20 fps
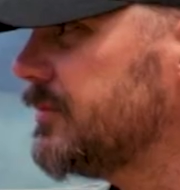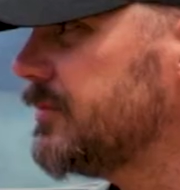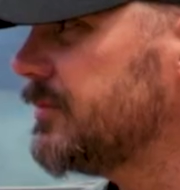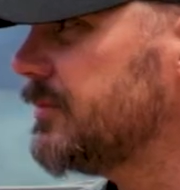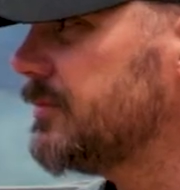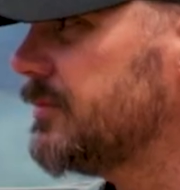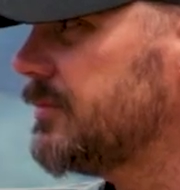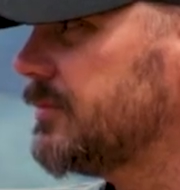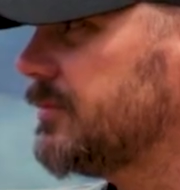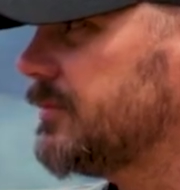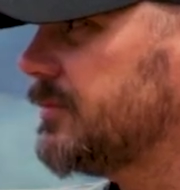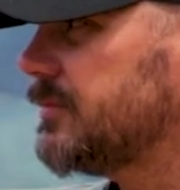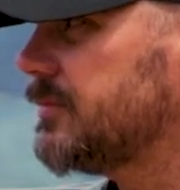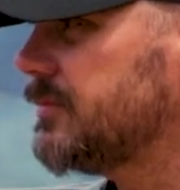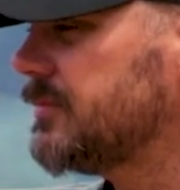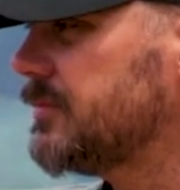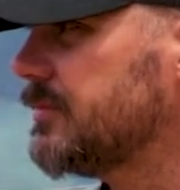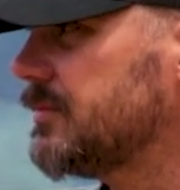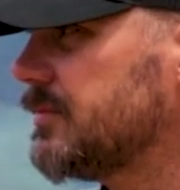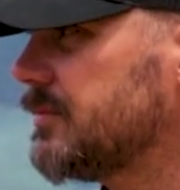
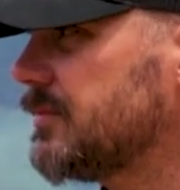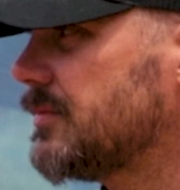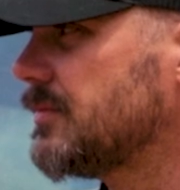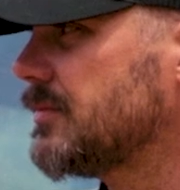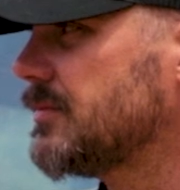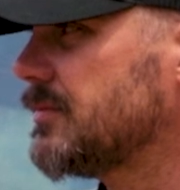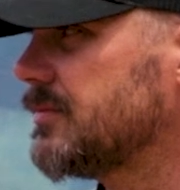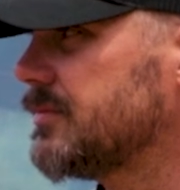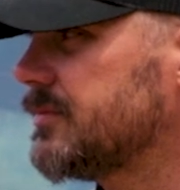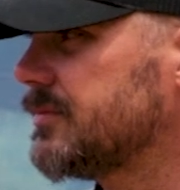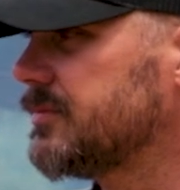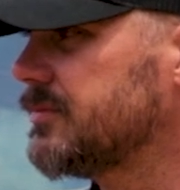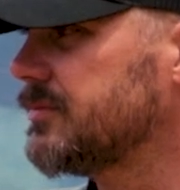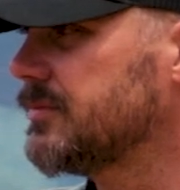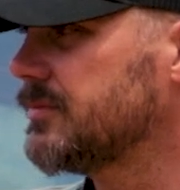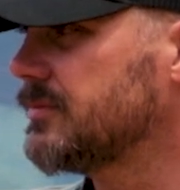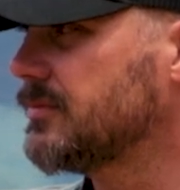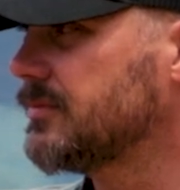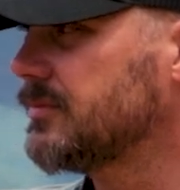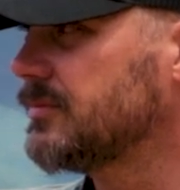
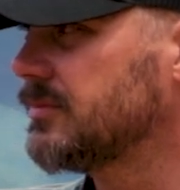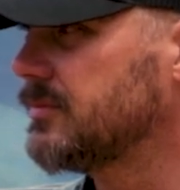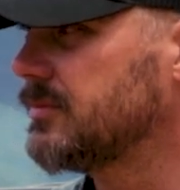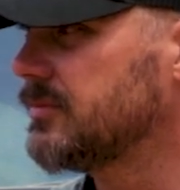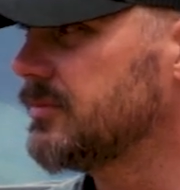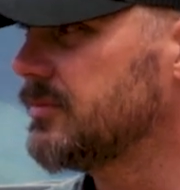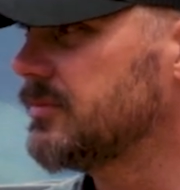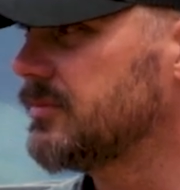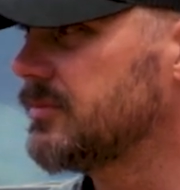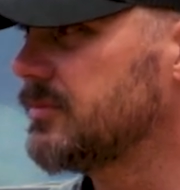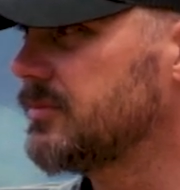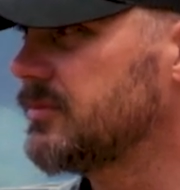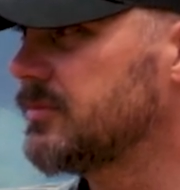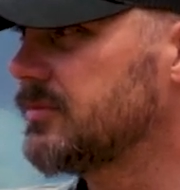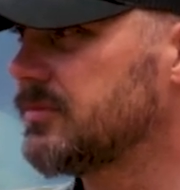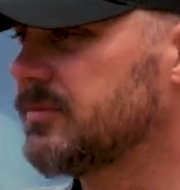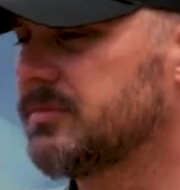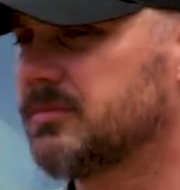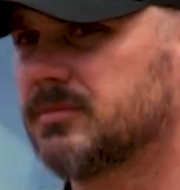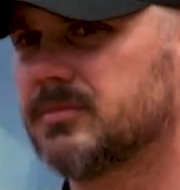
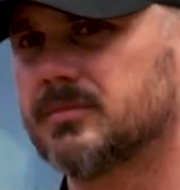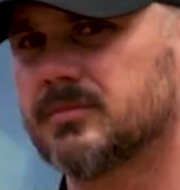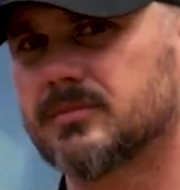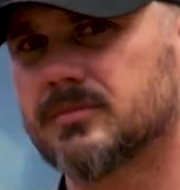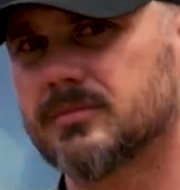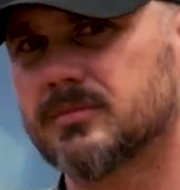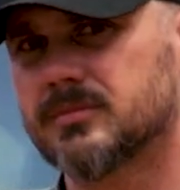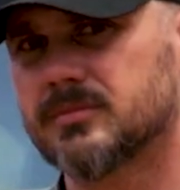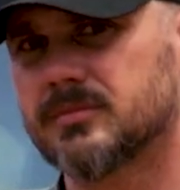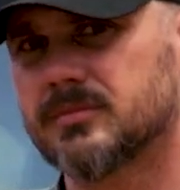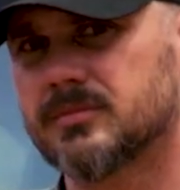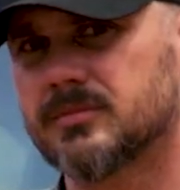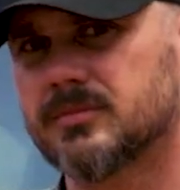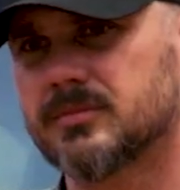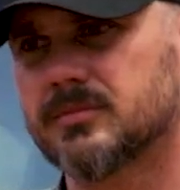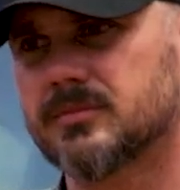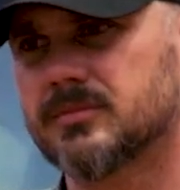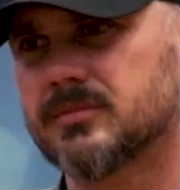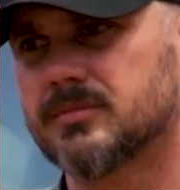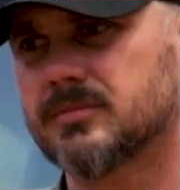
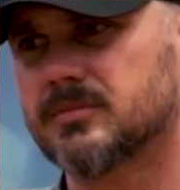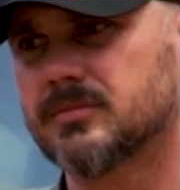No words are spoken by the person on screen.